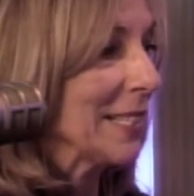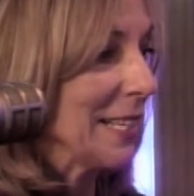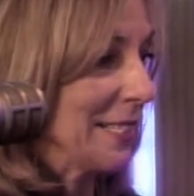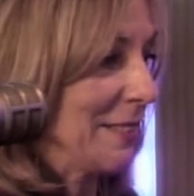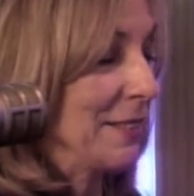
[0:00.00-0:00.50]

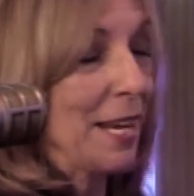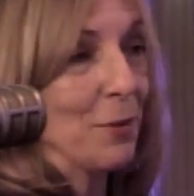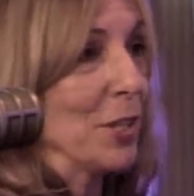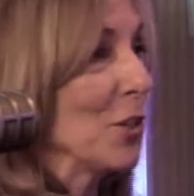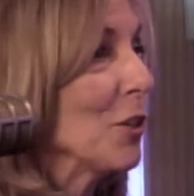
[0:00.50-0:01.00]

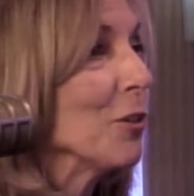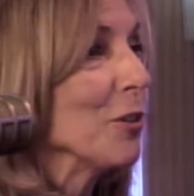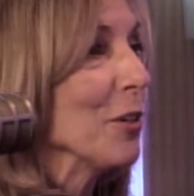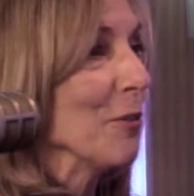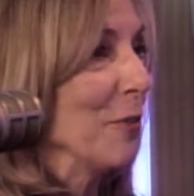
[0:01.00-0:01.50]
stay with the
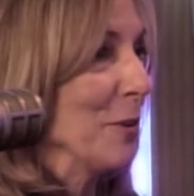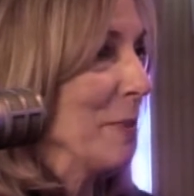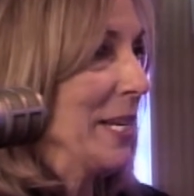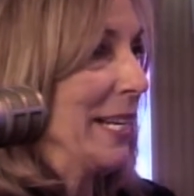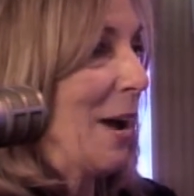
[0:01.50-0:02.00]
children
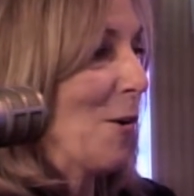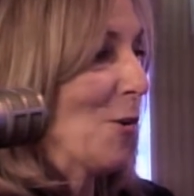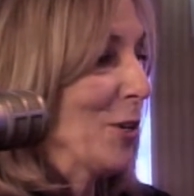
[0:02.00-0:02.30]
for a bit,